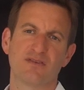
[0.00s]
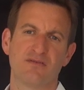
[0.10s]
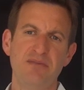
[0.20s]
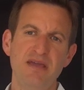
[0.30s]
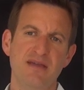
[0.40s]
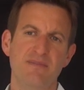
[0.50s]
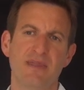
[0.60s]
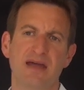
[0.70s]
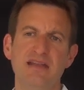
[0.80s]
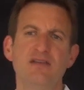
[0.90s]
of B,
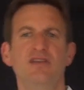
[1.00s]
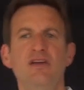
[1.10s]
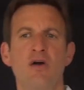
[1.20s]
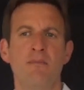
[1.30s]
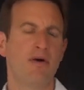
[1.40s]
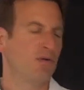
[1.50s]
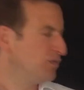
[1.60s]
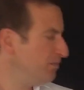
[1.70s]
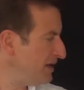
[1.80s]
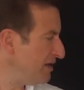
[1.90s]
I need to
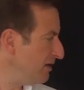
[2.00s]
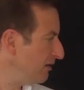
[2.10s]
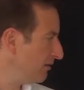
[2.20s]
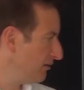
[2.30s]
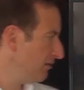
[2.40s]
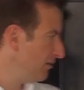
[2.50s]
decompose B